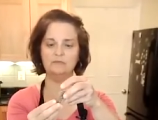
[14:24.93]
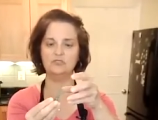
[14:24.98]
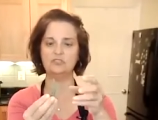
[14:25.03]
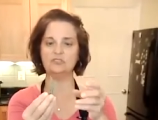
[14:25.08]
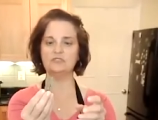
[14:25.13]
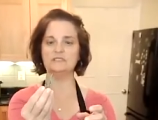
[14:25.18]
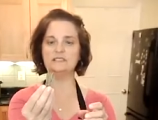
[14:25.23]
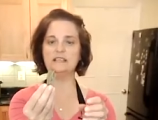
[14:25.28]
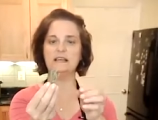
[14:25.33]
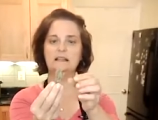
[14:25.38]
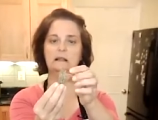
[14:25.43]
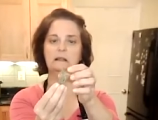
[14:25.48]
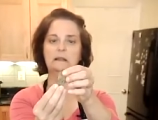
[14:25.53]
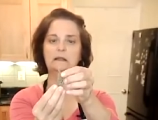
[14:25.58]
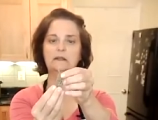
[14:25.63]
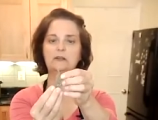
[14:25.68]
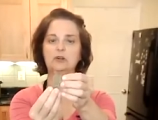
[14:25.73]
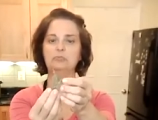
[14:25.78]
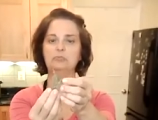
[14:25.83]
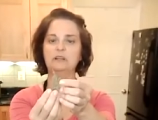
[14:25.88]
she just had a
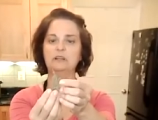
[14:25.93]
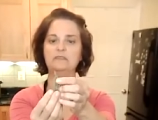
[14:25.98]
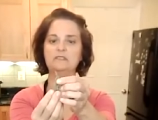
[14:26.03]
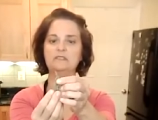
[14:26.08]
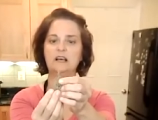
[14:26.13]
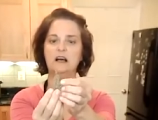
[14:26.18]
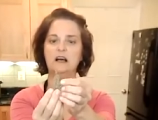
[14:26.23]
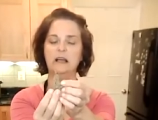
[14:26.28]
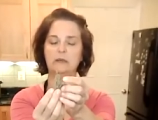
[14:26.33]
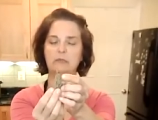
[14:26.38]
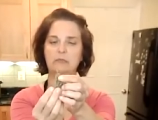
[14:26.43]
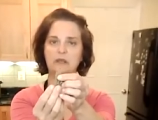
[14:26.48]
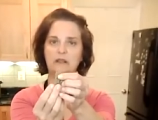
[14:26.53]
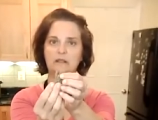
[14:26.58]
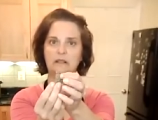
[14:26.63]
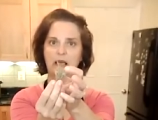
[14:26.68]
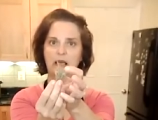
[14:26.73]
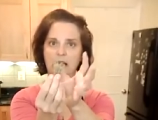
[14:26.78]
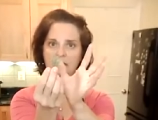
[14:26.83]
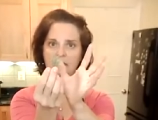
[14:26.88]
little bit of thyme
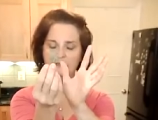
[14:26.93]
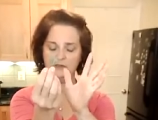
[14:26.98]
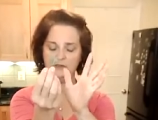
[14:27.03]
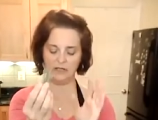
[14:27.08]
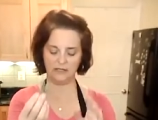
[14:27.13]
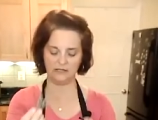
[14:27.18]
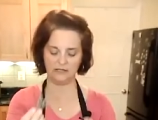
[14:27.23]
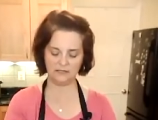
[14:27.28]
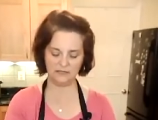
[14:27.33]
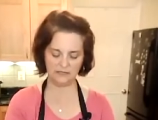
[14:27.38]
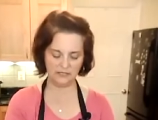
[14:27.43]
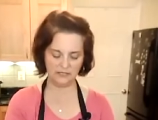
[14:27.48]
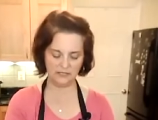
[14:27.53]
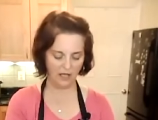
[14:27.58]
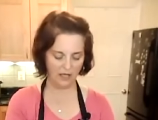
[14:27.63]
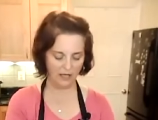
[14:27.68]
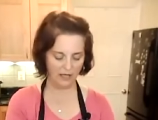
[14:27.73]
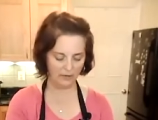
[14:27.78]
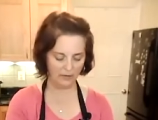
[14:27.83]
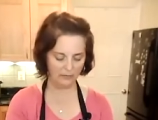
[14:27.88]
left. That's the
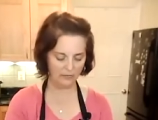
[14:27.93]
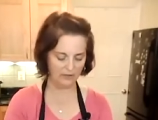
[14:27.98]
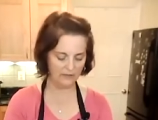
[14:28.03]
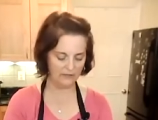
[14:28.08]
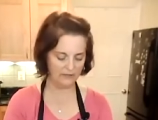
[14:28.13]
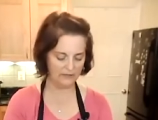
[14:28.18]
thyme.